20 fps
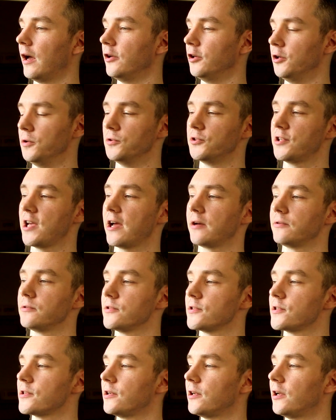new
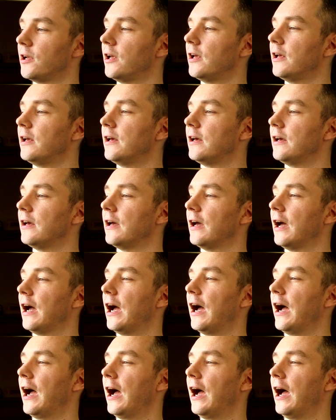sounds.
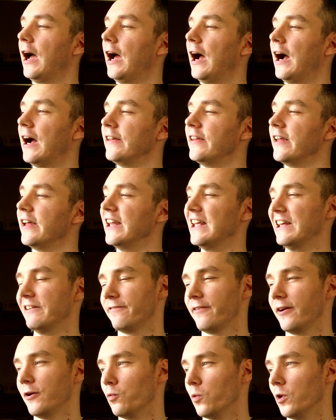And then
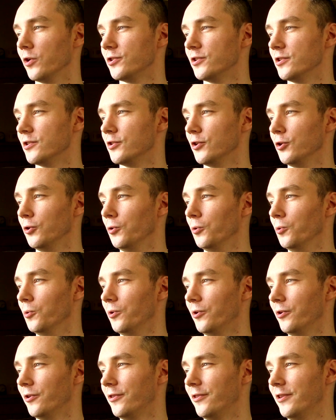if I wanted to,
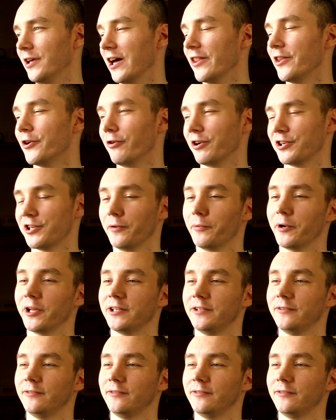the other direction